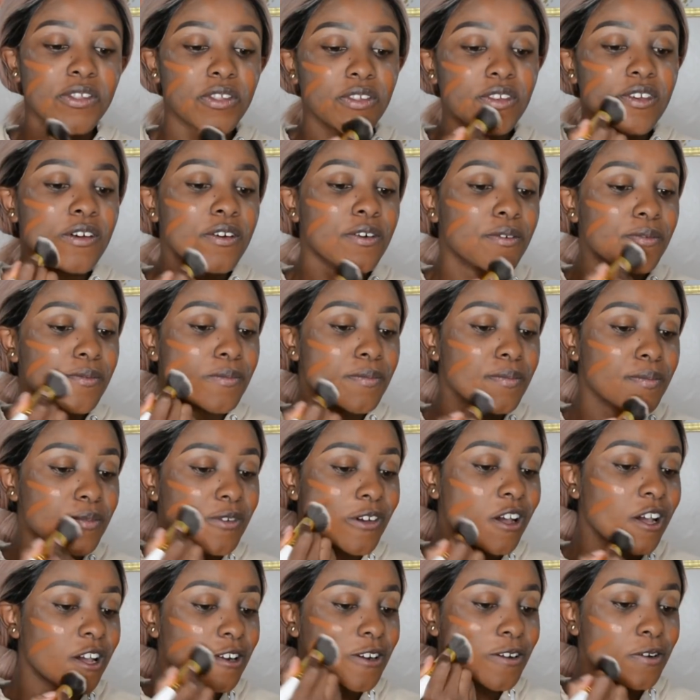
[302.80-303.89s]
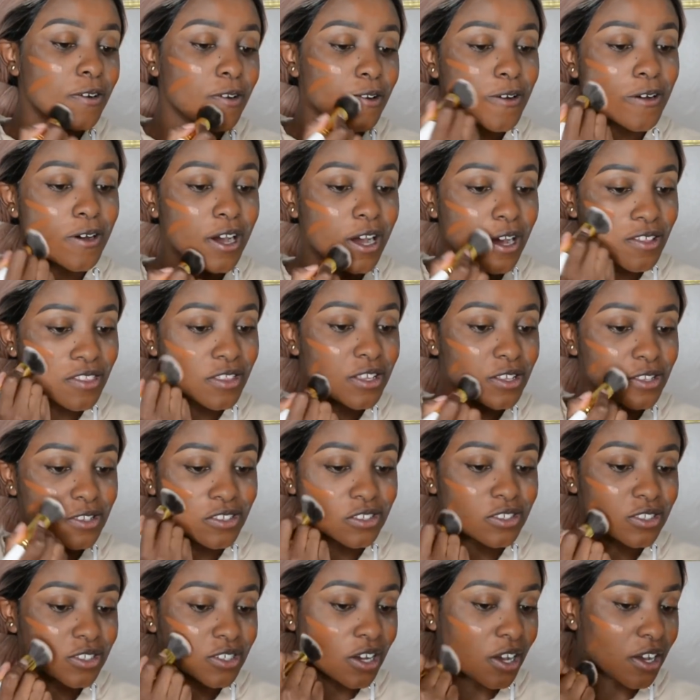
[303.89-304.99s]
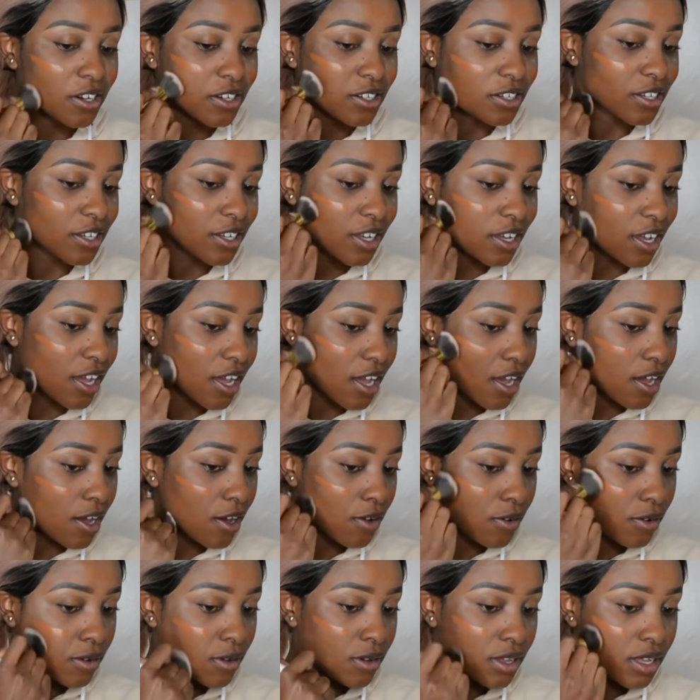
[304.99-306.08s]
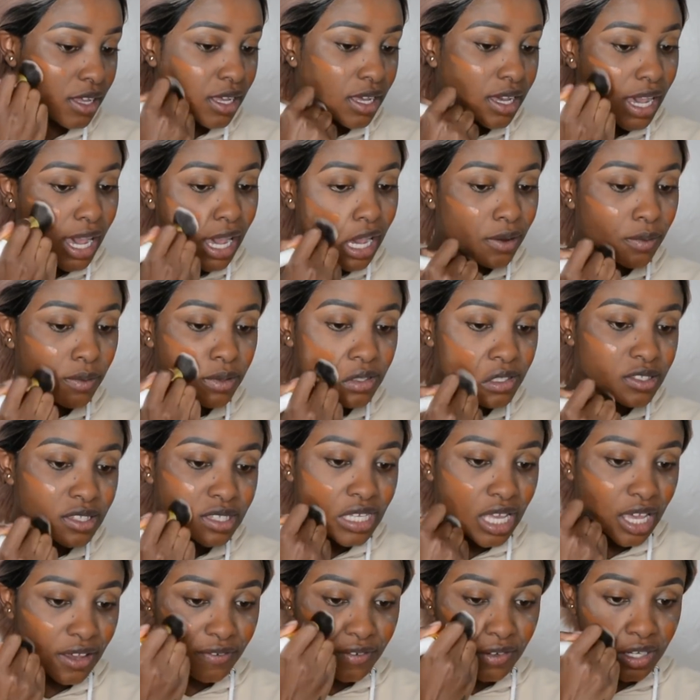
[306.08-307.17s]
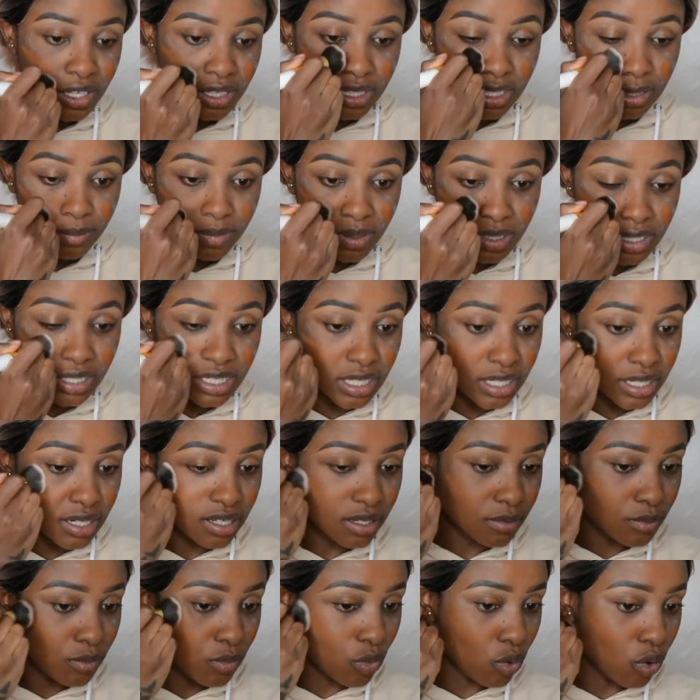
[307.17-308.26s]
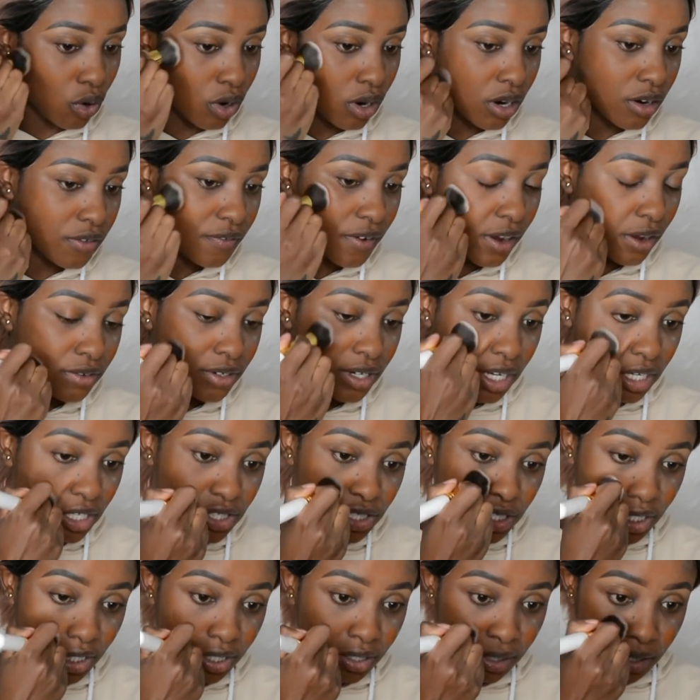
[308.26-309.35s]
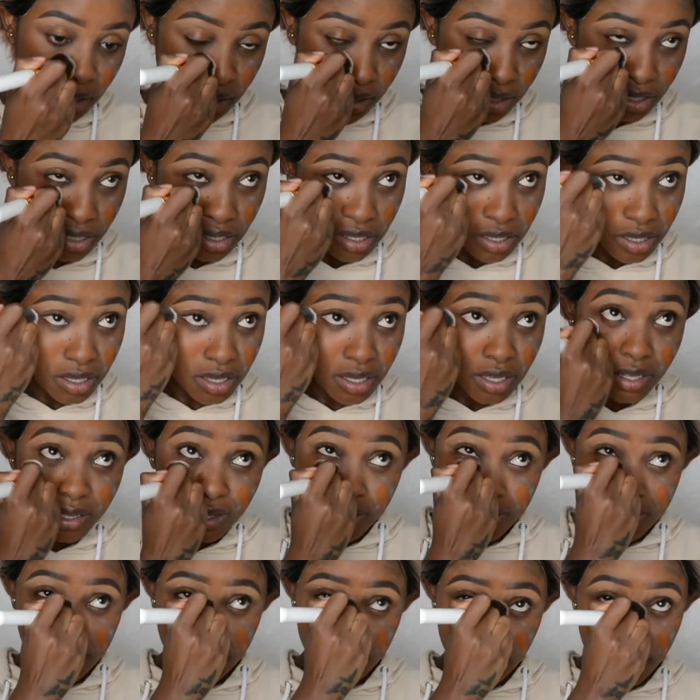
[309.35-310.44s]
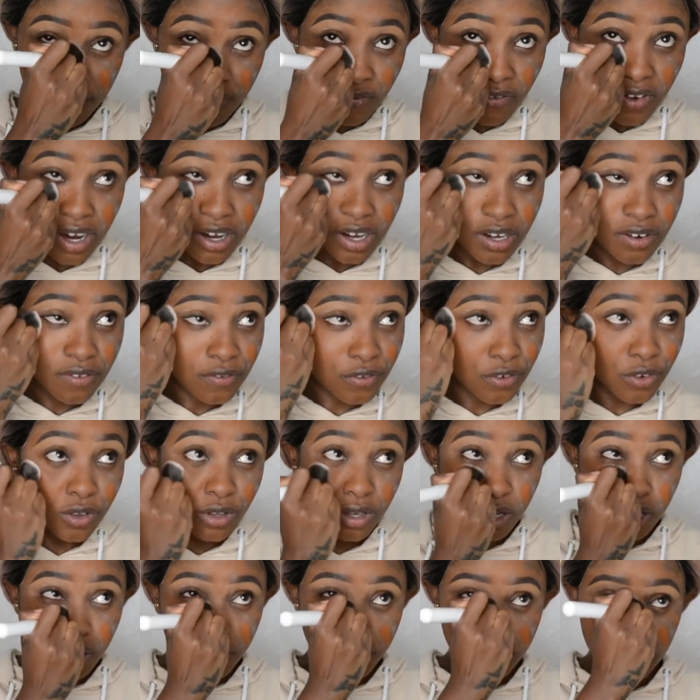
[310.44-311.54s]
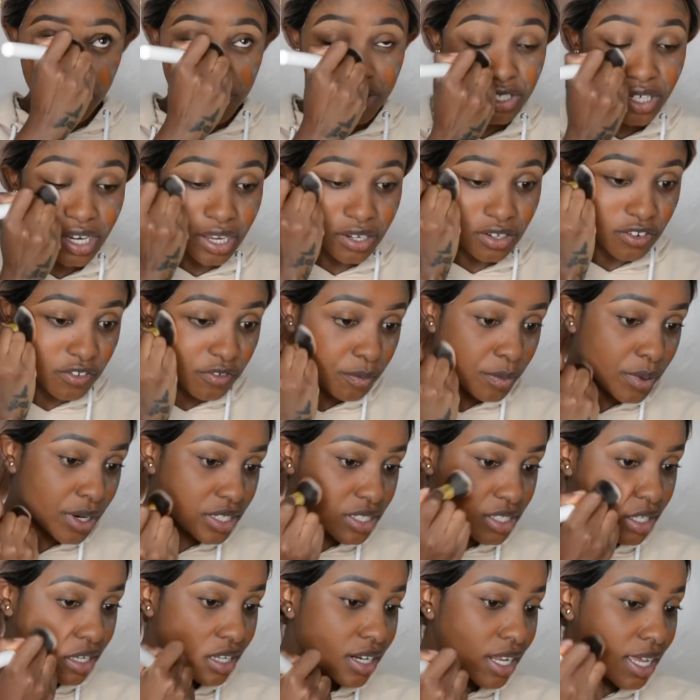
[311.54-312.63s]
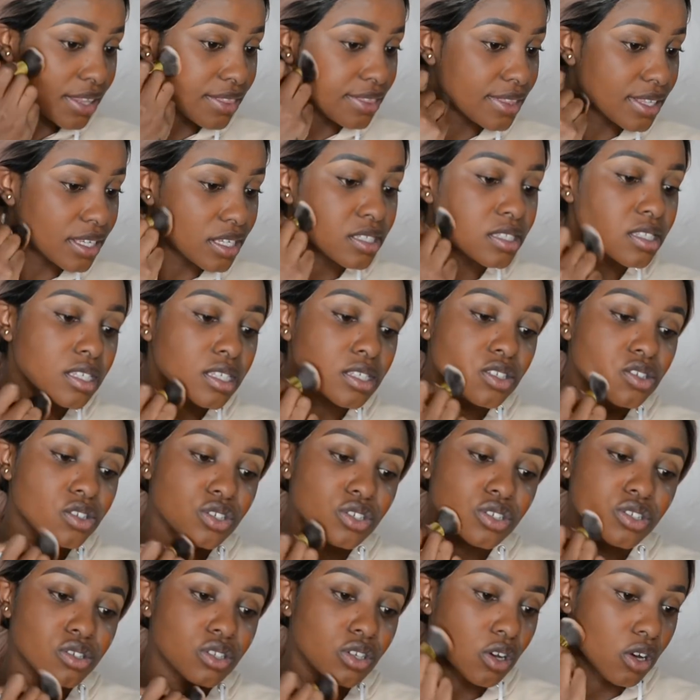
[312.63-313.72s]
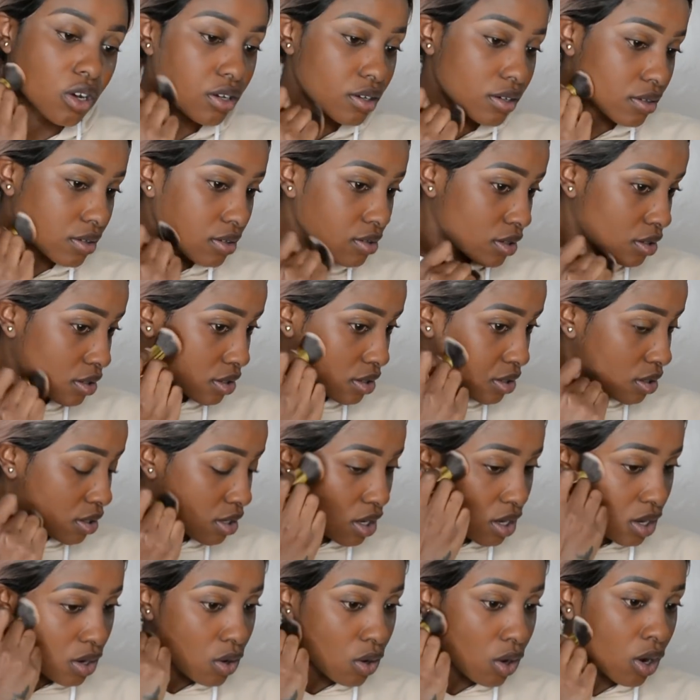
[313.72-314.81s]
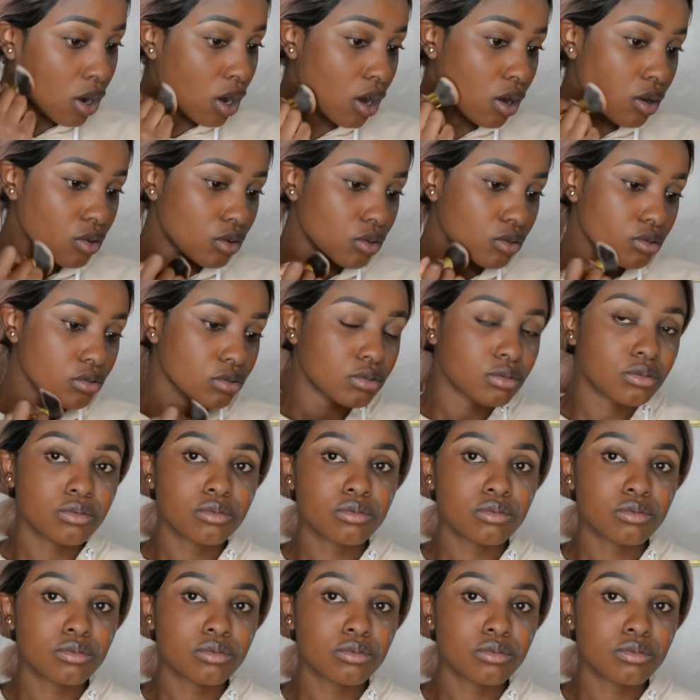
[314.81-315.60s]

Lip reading: So I don't know how this is gonna go. I will definitely be needing more foundation because I'm a very full coverage kind of person, and this is just not. Oh,